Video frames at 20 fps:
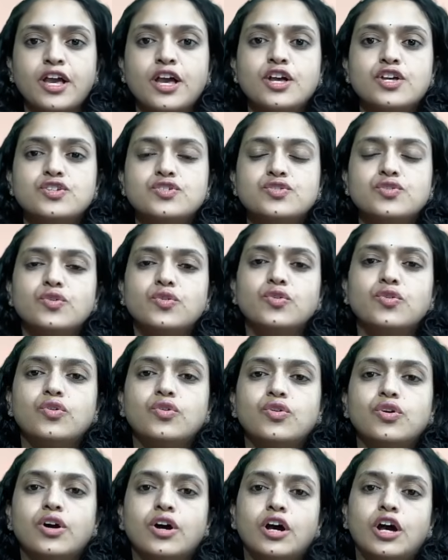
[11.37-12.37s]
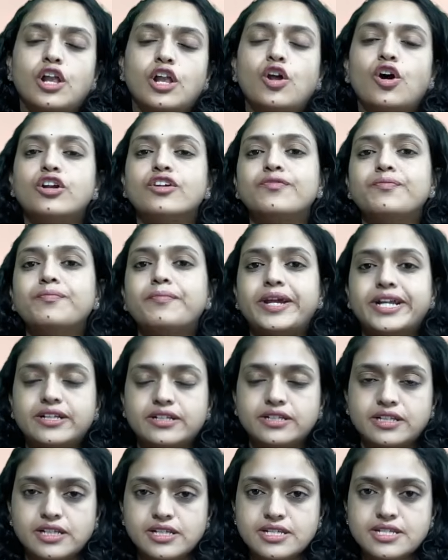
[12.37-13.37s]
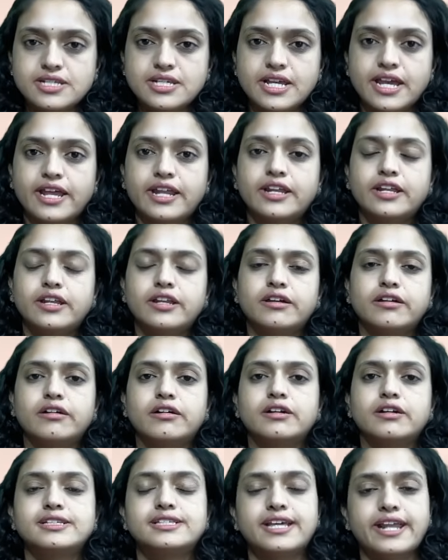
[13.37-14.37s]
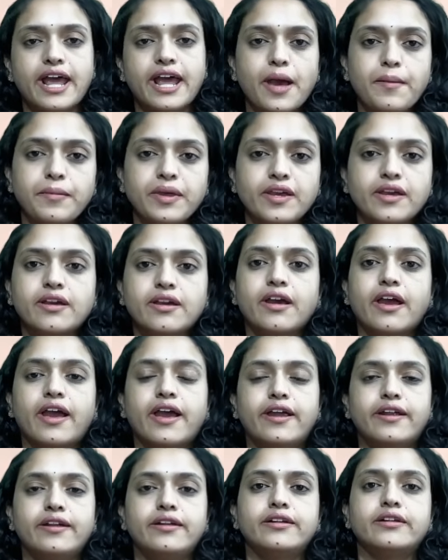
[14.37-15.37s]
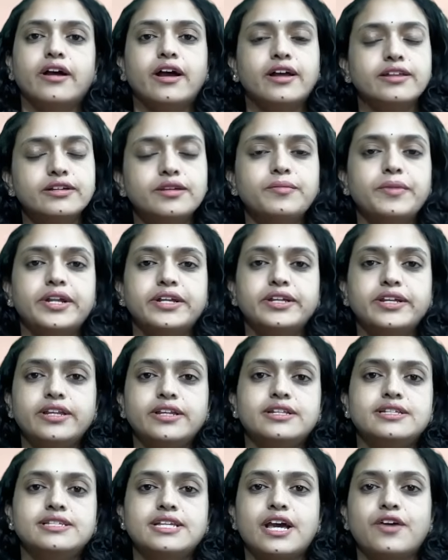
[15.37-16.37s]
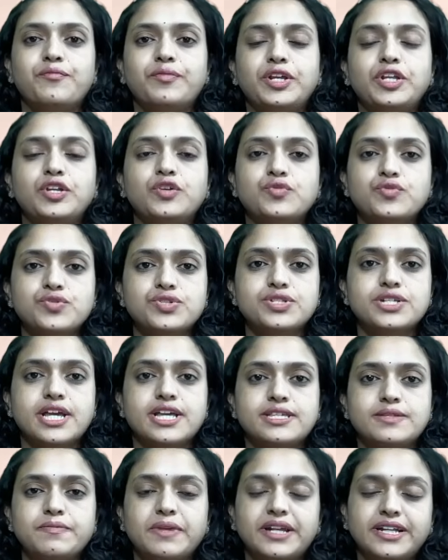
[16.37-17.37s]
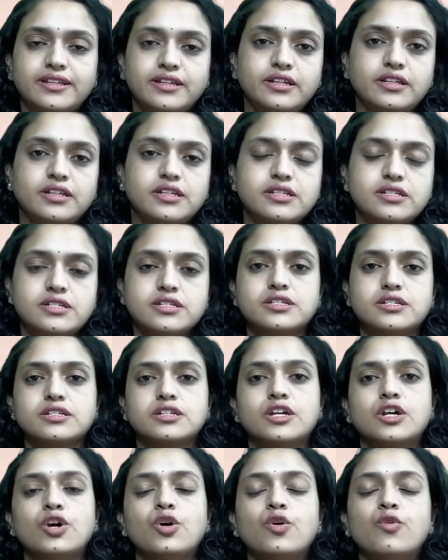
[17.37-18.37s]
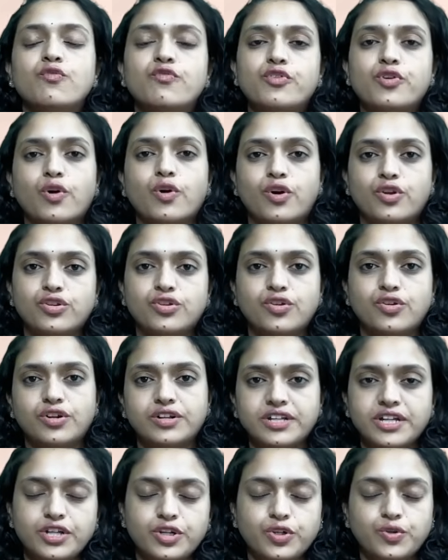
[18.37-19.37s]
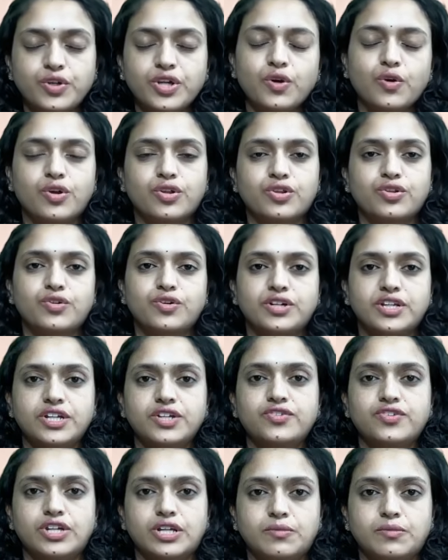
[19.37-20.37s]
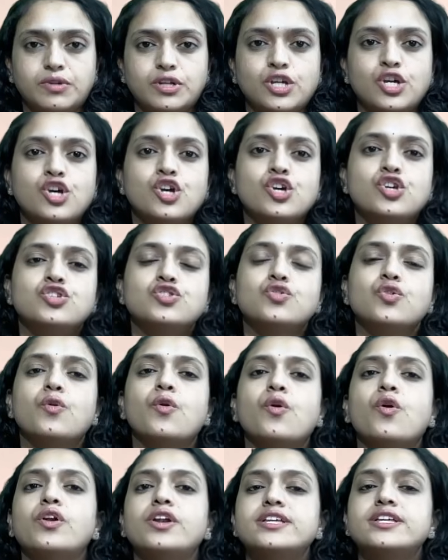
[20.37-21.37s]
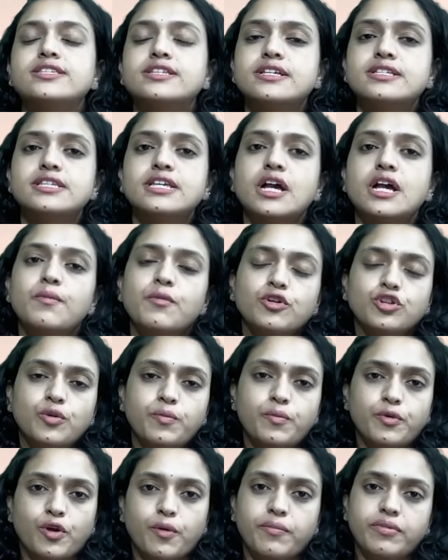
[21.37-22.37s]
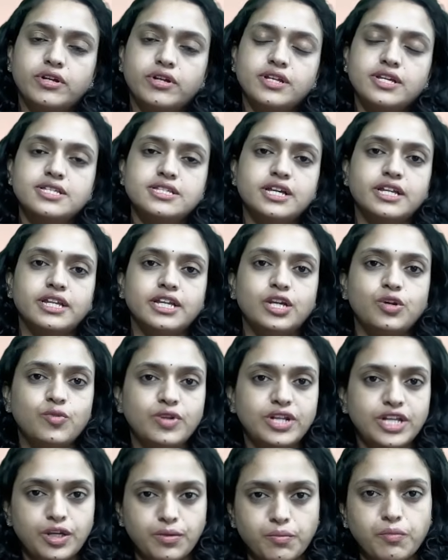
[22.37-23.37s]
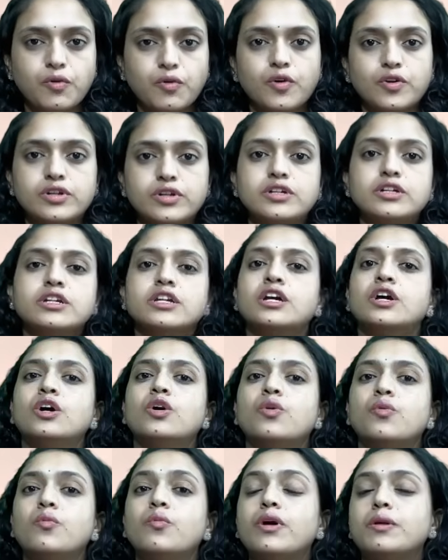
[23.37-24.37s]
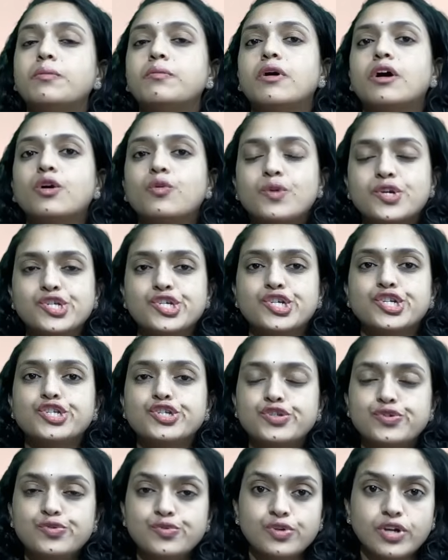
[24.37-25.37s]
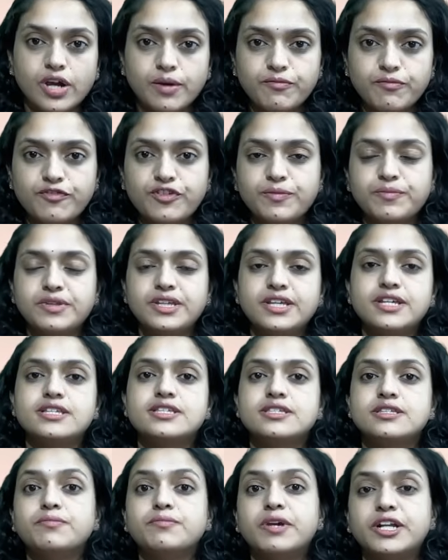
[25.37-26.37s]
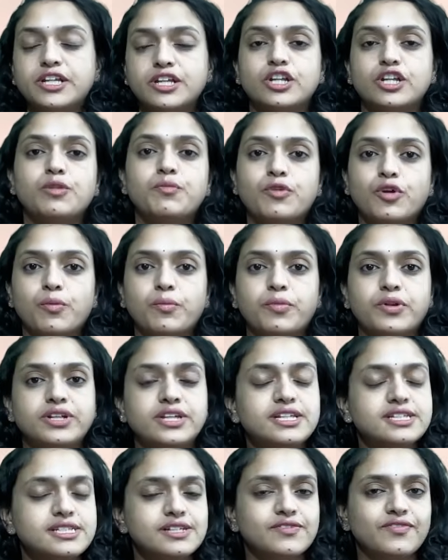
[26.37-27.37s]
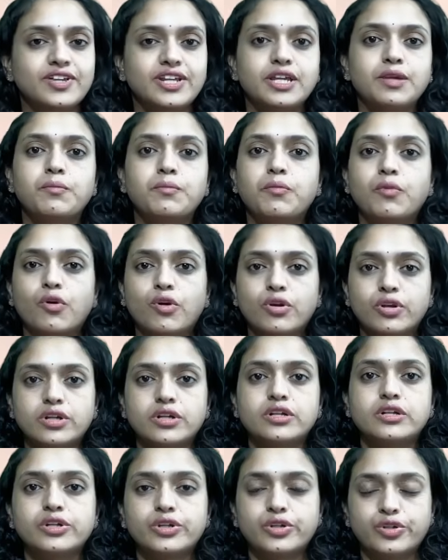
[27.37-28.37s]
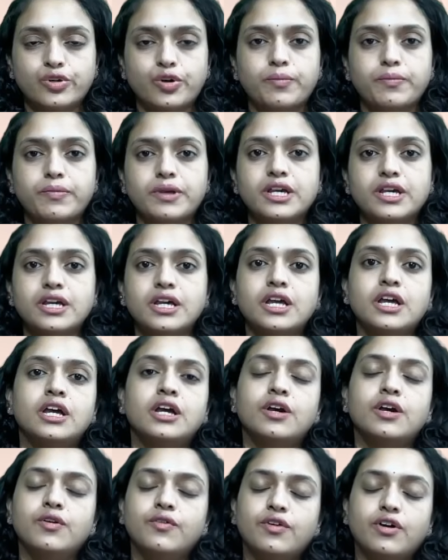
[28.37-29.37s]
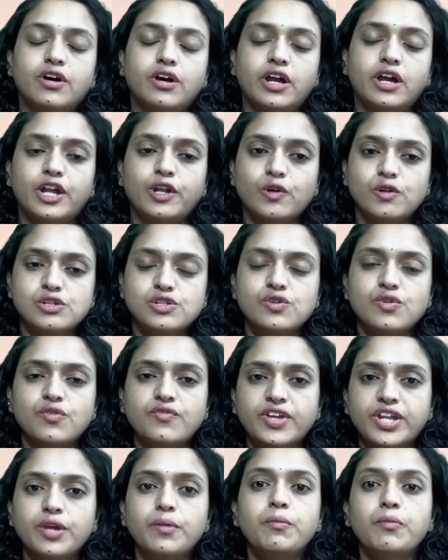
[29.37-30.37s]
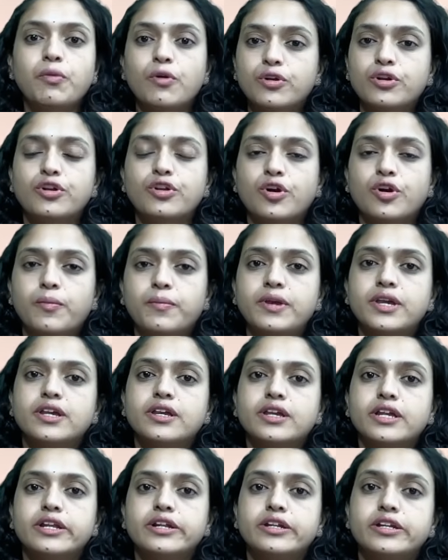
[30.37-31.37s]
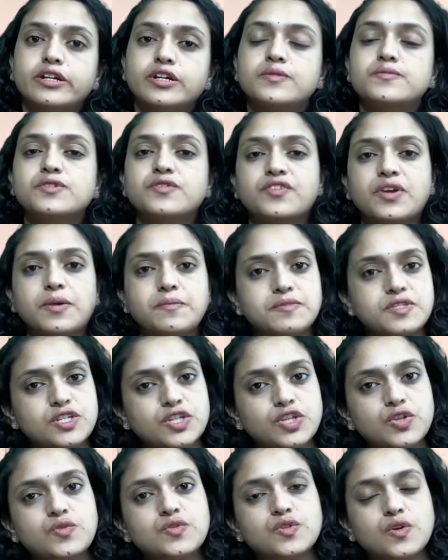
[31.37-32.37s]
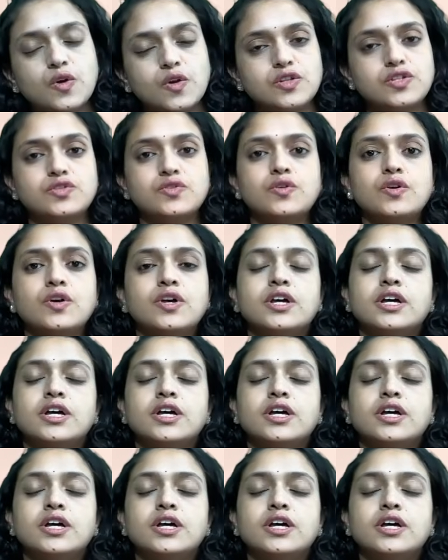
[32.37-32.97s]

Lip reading: So a lot of metals and ceramic and other materials have been used as materials for orthodontic during orthodontic treatment. So discussing about the properties are equally important. One mark questions do come from these material properties. Is a very important topic and also a very important topic in terms of MCQs also.